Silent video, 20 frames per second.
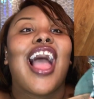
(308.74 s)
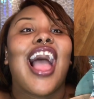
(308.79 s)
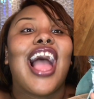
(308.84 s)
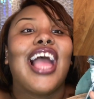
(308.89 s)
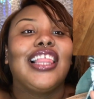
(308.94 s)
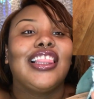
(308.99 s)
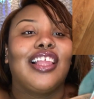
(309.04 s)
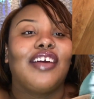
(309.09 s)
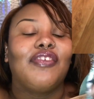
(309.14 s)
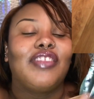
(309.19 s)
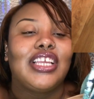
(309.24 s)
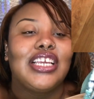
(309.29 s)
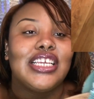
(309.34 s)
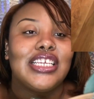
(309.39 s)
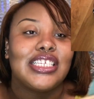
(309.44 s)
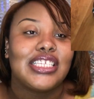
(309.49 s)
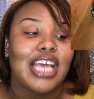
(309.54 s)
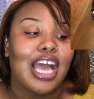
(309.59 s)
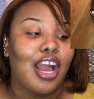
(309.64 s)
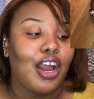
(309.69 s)
I love
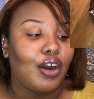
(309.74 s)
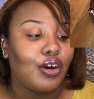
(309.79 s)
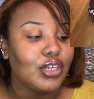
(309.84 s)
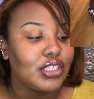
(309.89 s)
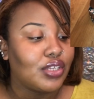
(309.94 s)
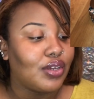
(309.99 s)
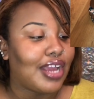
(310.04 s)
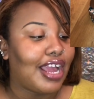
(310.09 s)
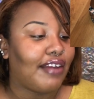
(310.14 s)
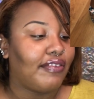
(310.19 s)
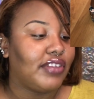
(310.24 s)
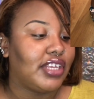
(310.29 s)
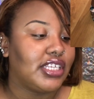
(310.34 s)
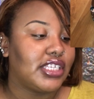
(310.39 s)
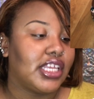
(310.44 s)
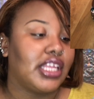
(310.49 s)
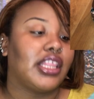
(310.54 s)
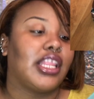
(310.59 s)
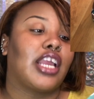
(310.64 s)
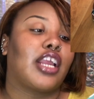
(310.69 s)
these. I also have
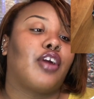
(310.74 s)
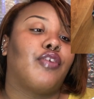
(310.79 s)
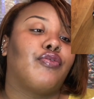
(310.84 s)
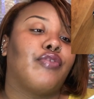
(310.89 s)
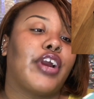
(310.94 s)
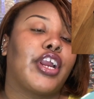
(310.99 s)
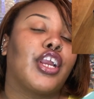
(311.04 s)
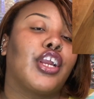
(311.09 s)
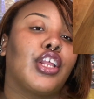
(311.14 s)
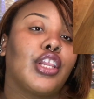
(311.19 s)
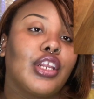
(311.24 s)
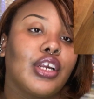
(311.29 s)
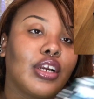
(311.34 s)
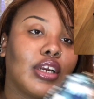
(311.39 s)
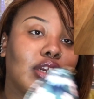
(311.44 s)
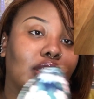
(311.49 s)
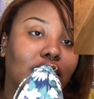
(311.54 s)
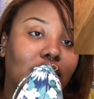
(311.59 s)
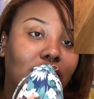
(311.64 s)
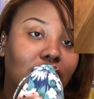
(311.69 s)
these in like a
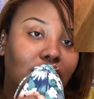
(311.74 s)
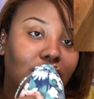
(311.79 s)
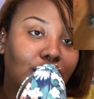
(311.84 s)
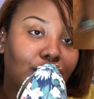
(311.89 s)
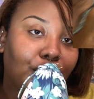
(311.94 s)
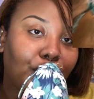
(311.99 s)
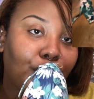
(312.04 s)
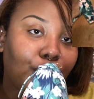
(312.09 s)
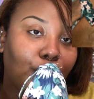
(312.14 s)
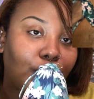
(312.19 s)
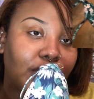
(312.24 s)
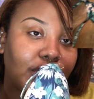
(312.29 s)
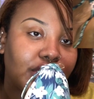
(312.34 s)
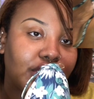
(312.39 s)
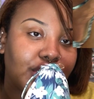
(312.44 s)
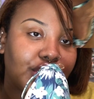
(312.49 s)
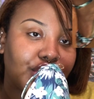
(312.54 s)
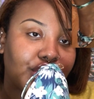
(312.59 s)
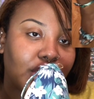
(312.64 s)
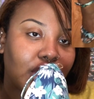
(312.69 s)
regular
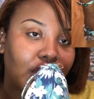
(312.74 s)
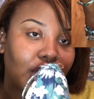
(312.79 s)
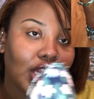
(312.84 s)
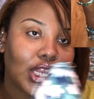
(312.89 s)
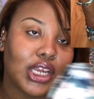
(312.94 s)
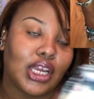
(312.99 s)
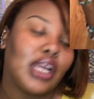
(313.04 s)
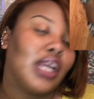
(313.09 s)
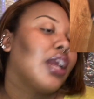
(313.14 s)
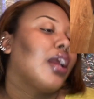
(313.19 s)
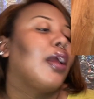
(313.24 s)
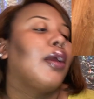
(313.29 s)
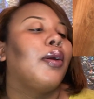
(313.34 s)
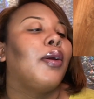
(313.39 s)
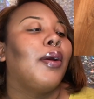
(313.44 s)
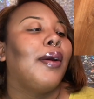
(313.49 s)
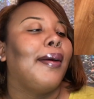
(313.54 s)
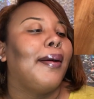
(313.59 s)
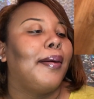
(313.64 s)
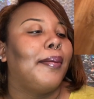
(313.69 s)
turquoise-ish color,
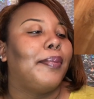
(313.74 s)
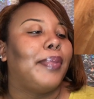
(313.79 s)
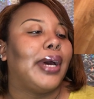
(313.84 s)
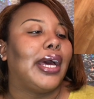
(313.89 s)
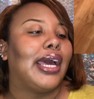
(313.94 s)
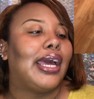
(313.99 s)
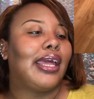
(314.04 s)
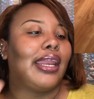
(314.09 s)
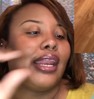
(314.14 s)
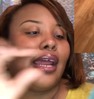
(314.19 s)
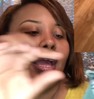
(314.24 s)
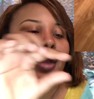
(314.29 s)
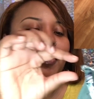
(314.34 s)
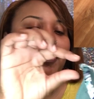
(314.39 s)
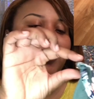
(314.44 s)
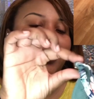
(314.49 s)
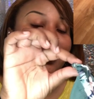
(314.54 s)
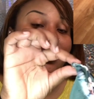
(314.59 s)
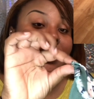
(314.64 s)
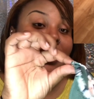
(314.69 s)
but
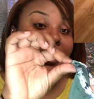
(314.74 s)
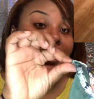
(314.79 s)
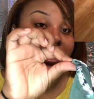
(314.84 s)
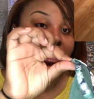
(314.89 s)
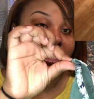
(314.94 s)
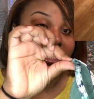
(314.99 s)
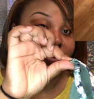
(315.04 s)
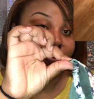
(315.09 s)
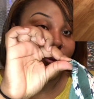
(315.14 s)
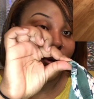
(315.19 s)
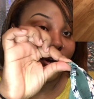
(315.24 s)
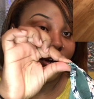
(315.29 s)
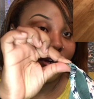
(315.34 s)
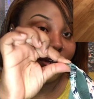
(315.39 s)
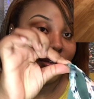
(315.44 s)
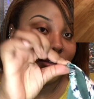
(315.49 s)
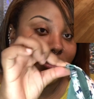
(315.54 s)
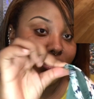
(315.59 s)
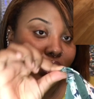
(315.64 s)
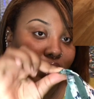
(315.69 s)
I'm missing this
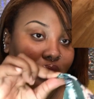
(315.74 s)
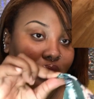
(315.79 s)
part,